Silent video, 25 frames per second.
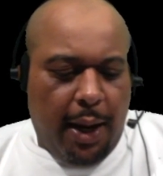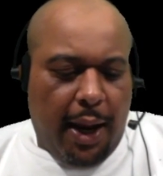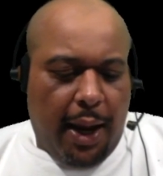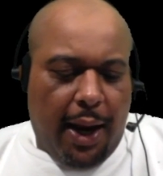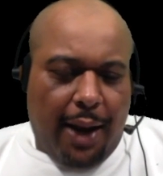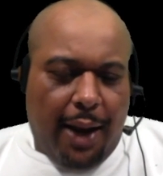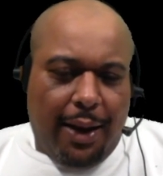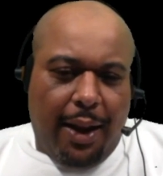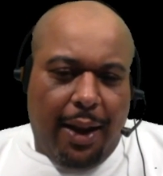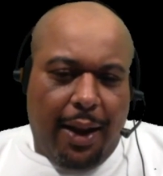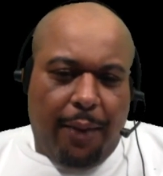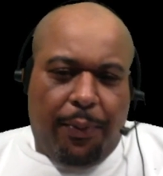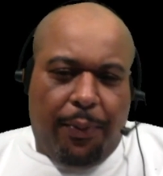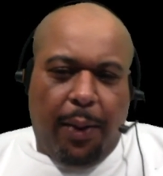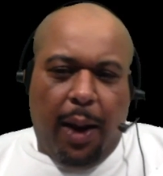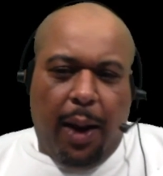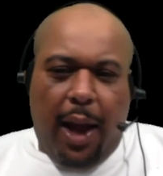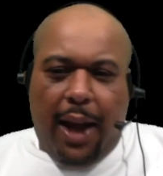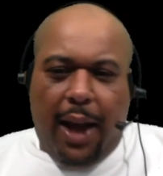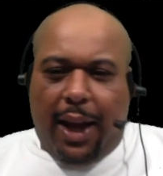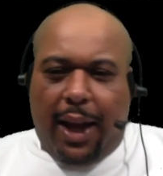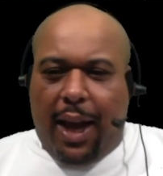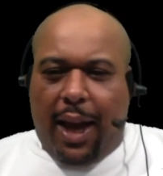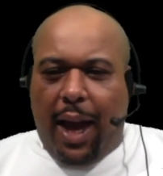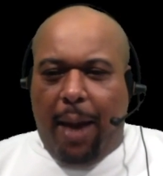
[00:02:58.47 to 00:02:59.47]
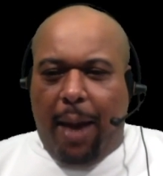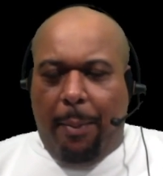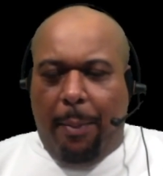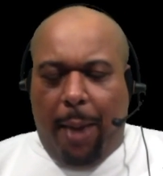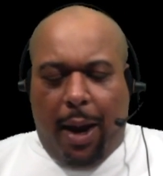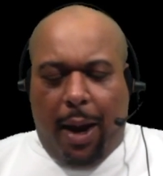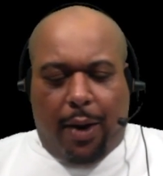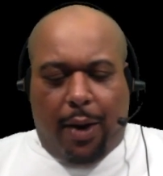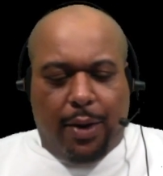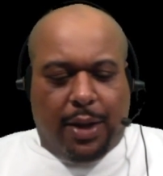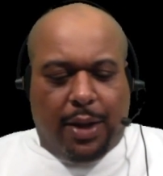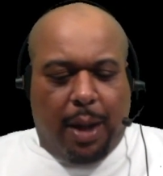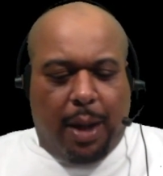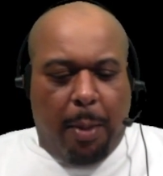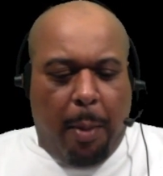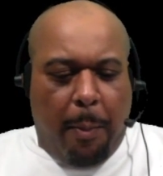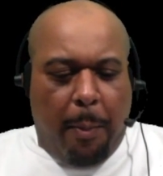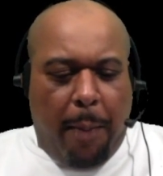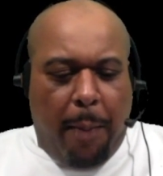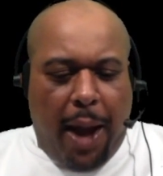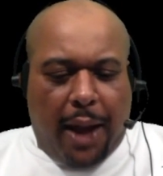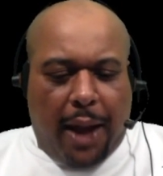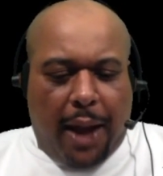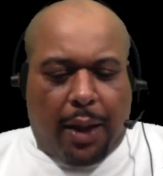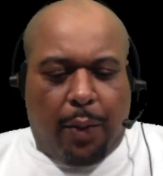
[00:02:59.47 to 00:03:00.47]
And I definitely like Cam Akers coming
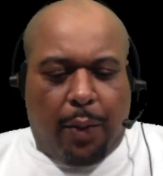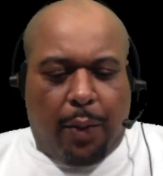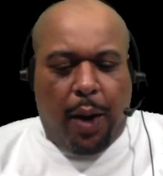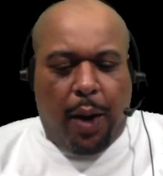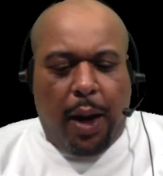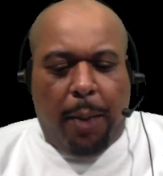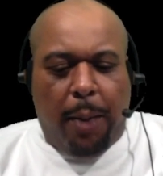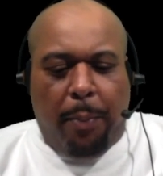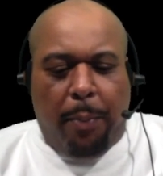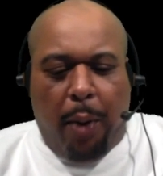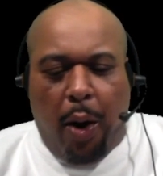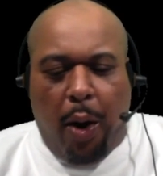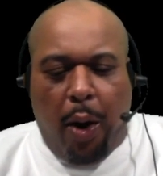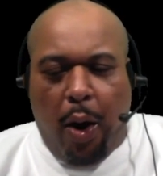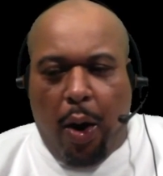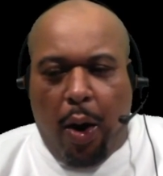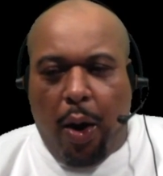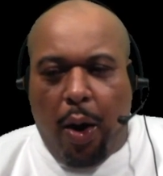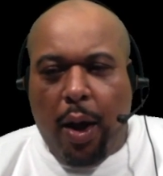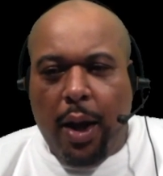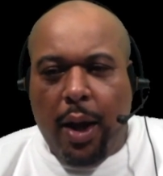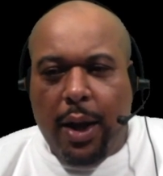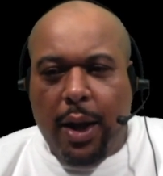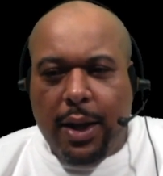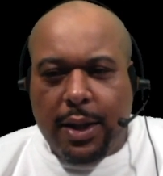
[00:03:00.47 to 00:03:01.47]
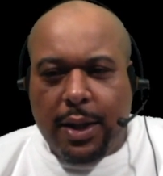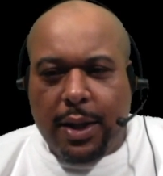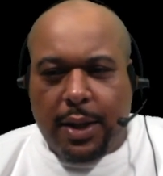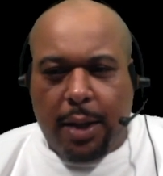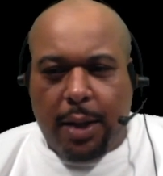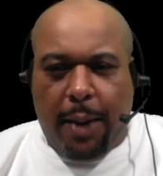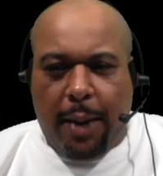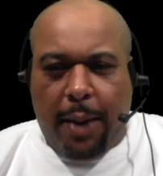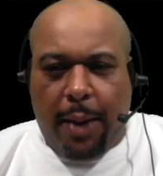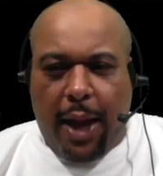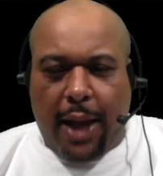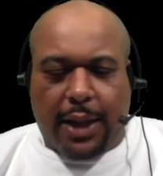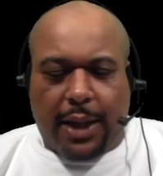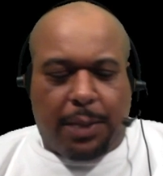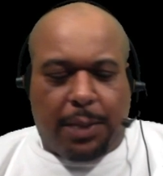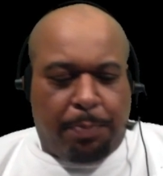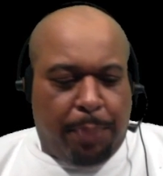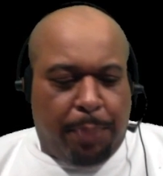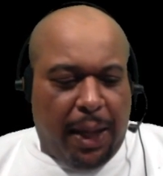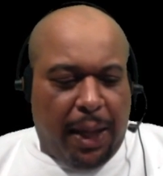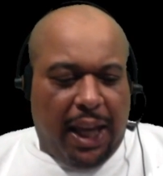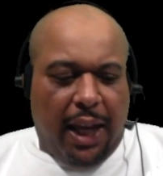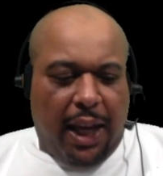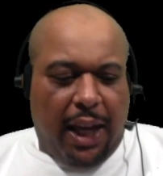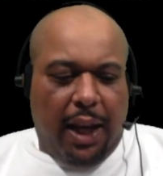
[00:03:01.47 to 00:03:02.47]
back to the ball, some of that
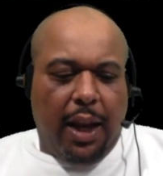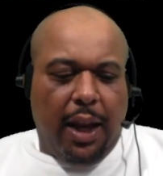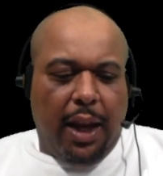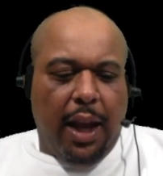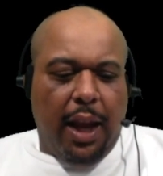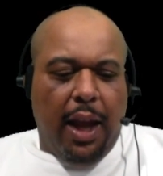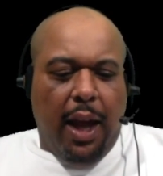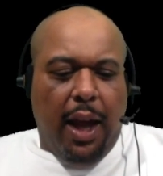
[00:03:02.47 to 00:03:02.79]
speed.